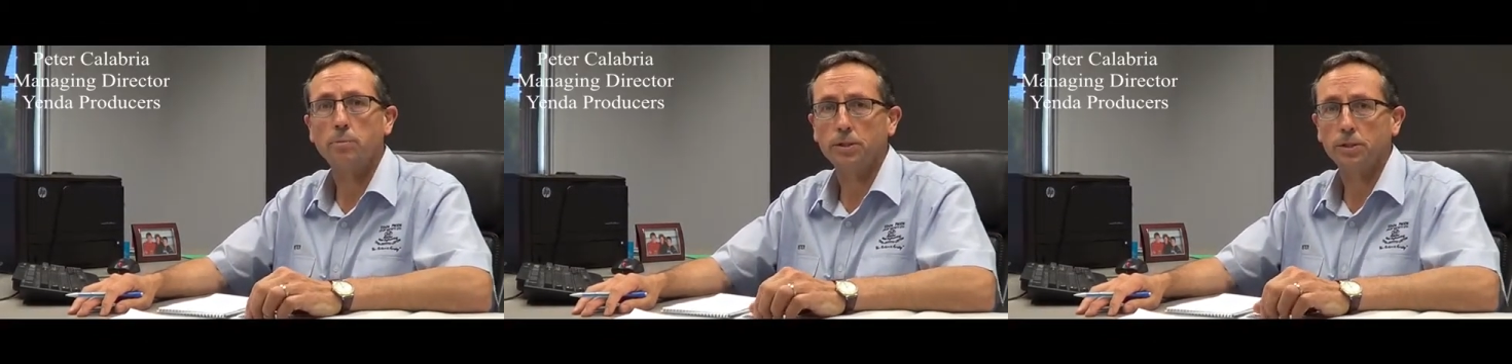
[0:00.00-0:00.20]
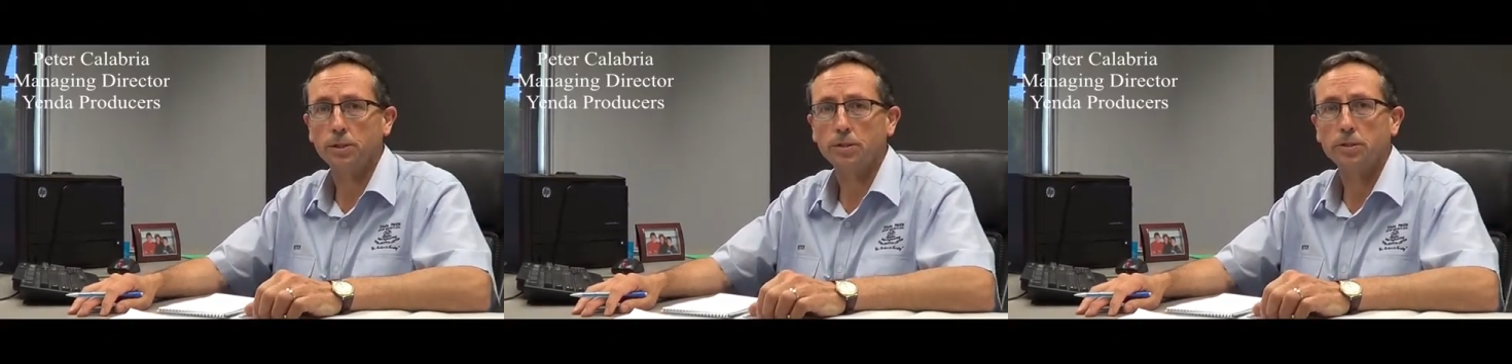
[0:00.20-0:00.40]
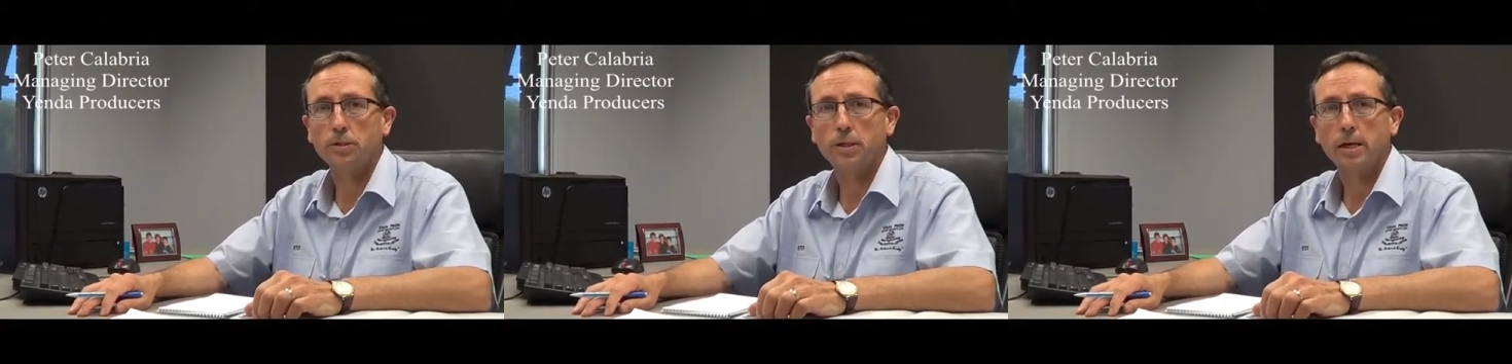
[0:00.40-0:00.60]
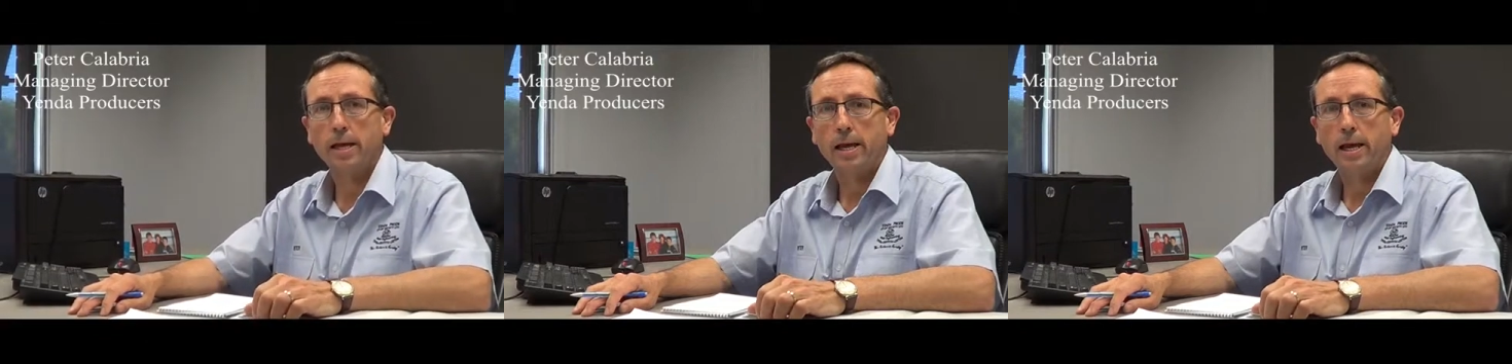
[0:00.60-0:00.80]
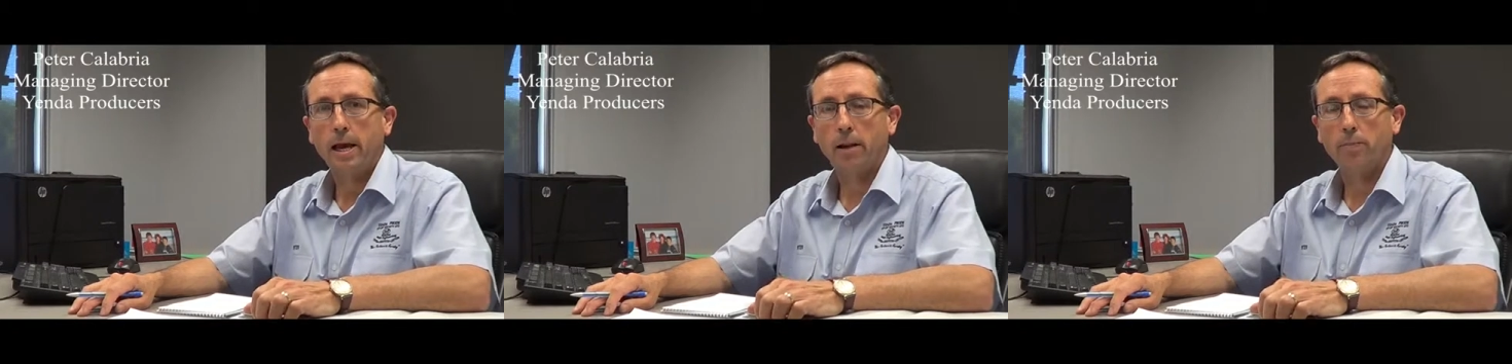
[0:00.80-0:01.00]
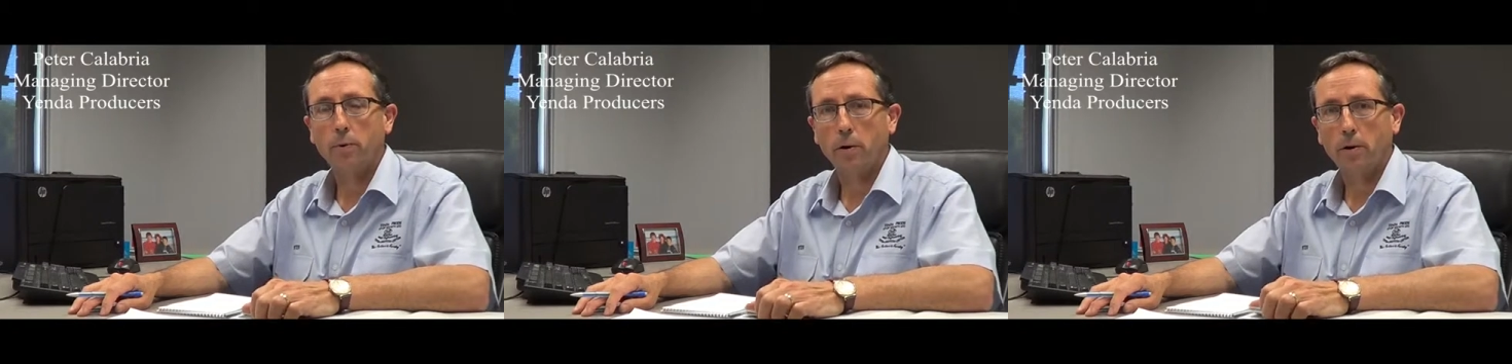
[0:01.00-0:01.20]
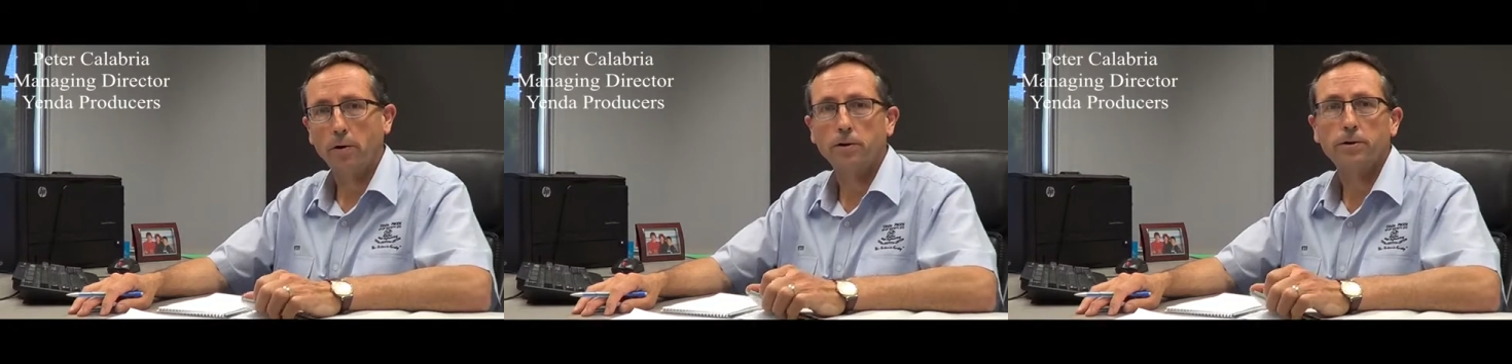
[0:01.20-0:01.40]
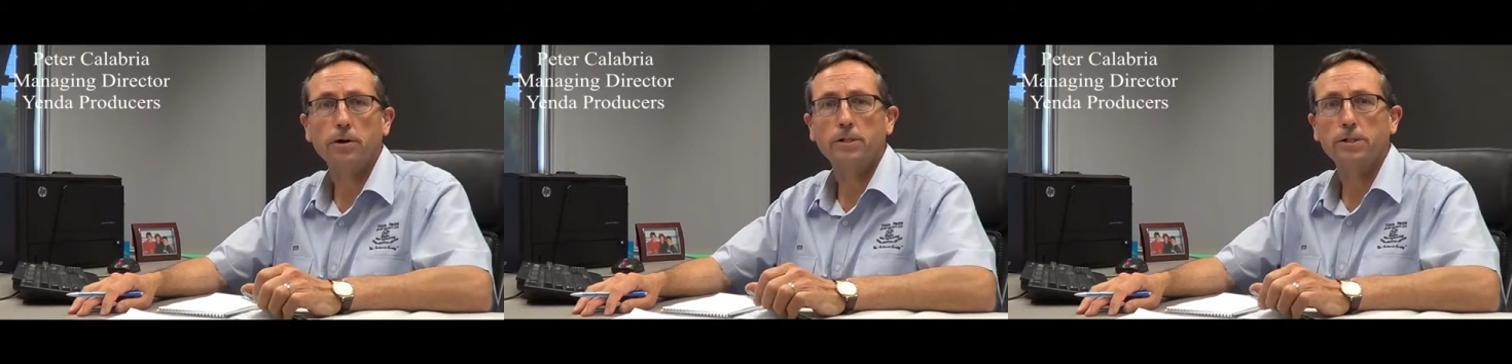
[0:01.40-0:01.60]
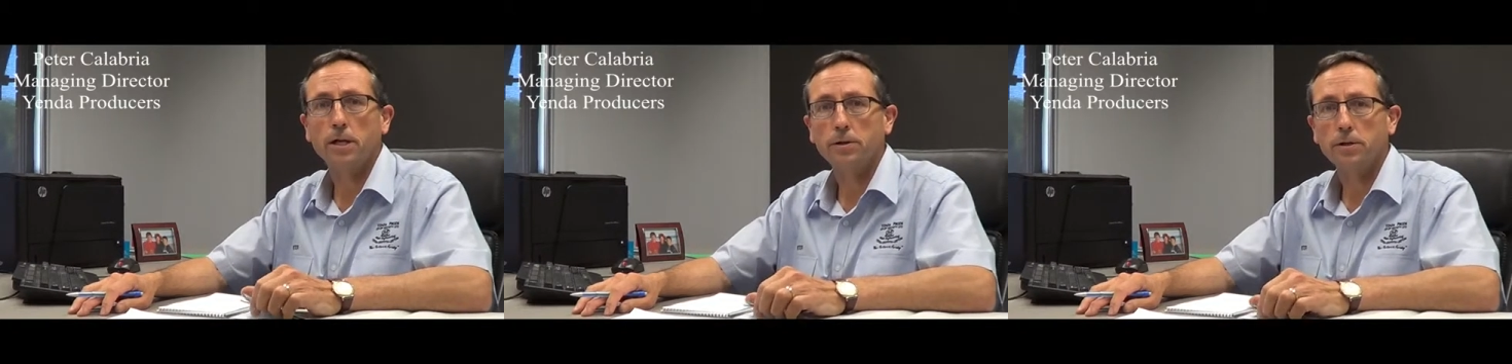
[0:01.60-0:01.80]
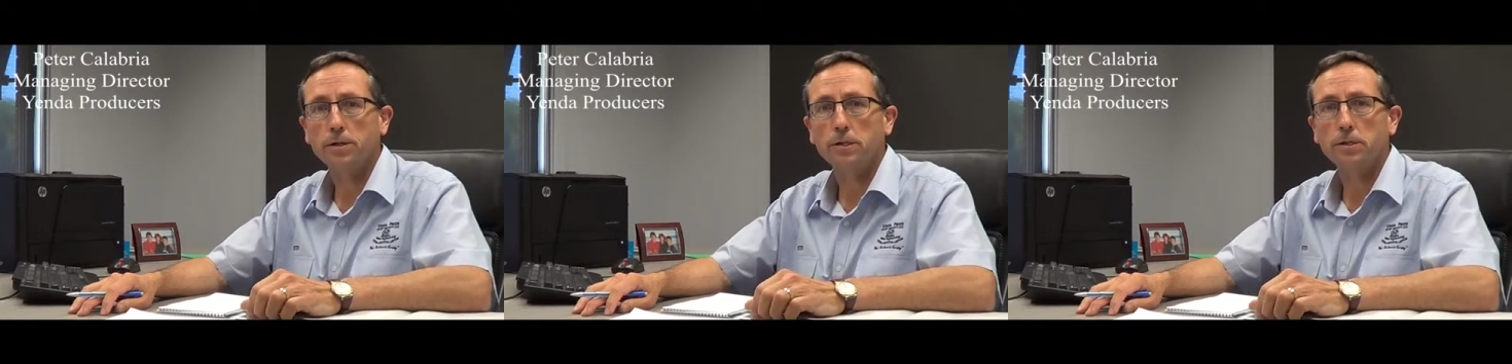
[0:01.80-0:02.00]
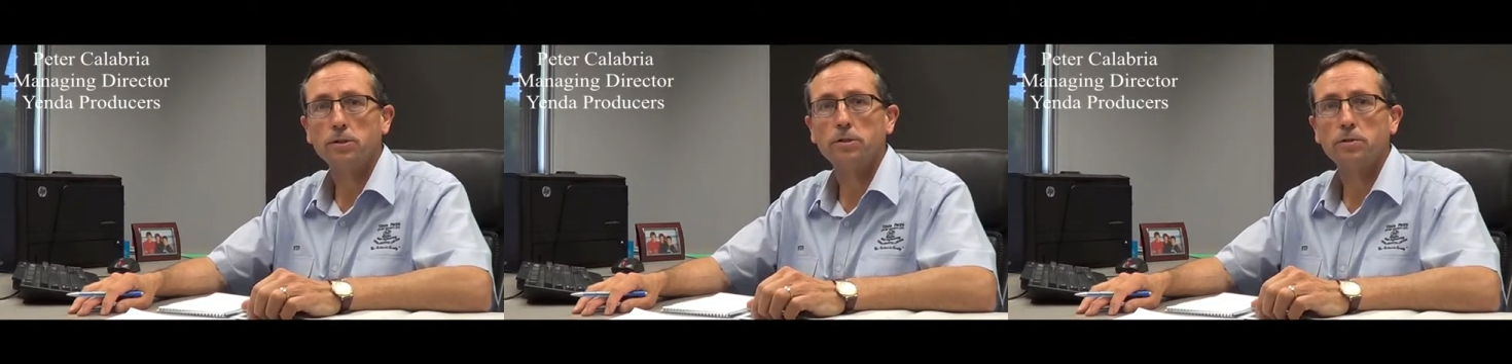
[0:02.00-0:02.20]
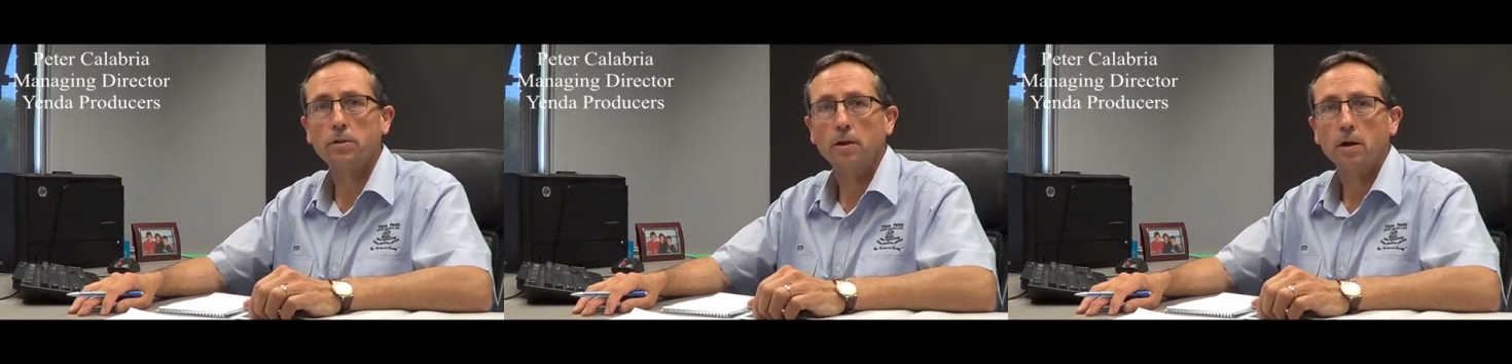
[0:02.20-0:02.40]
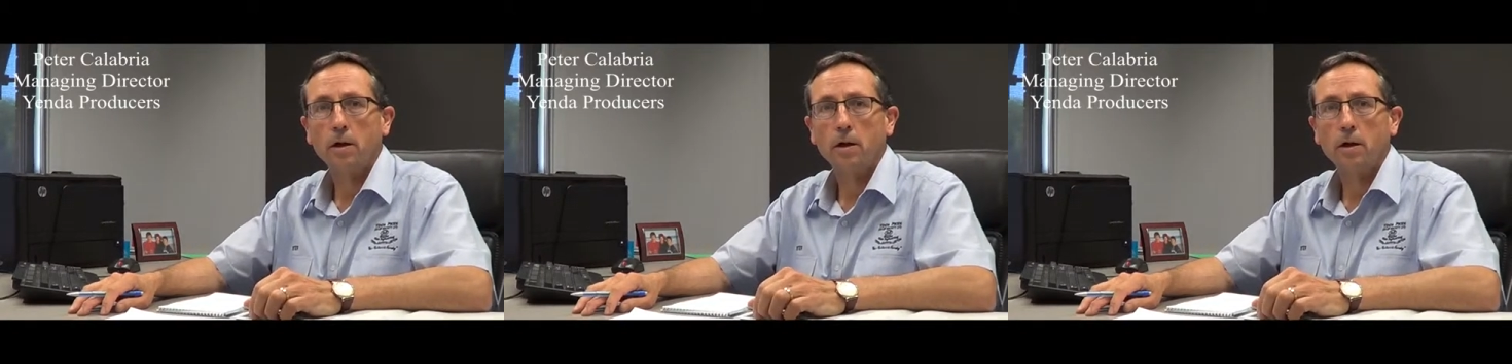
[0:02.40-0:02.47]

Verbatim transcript: business and prioritise our needs.